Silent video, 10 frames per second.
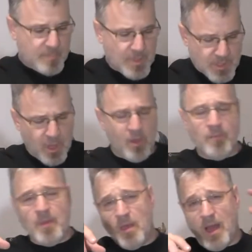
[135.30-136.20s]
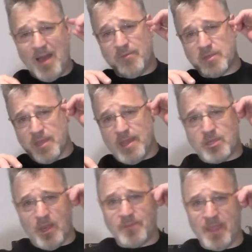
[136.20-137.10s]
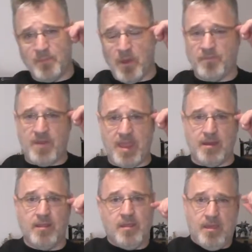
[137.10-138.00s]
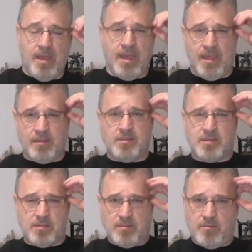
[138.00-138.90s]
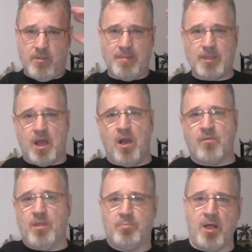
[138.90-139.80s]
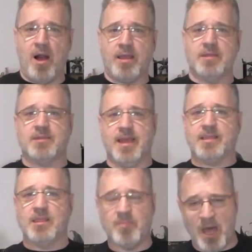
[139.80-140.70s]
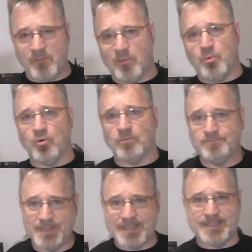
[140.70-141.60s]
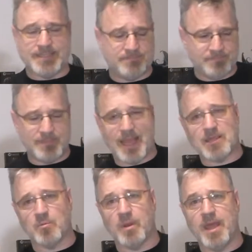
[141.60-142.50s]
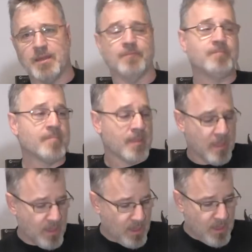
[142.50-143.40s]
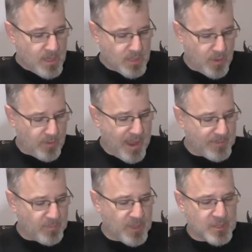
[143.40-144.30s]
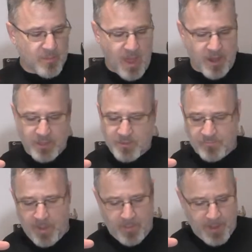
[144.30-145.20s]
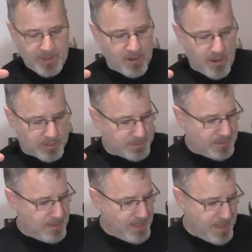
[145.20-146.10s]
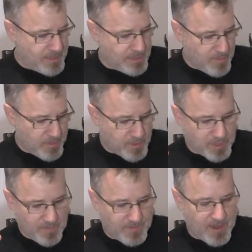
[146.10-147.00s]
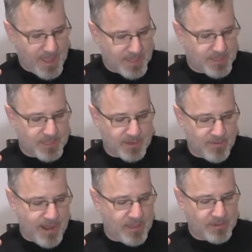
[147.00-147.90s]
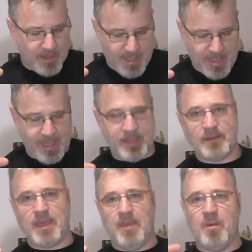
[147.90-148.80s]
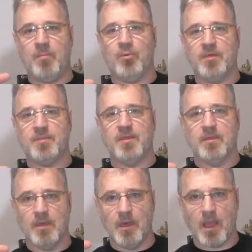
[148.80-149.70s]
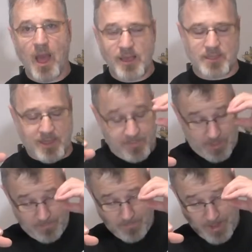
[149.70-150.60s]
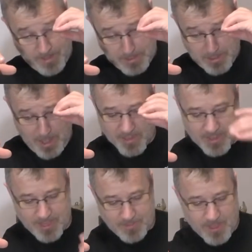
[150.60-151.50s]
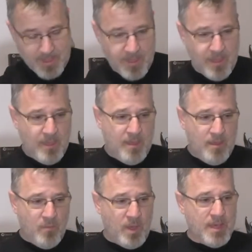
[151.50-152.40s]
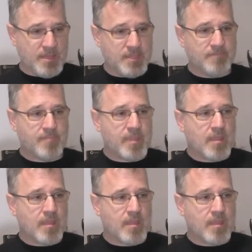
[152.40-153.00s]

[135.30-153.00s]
So, obviously I jumped in both feet and grabbed a concrete block and sank to the bottom of the pool, because that's what I do. So I grabbed a bunch of models from my buddy Carlson and some other stuff that I had sitting around and came up with a concept, right? This concept was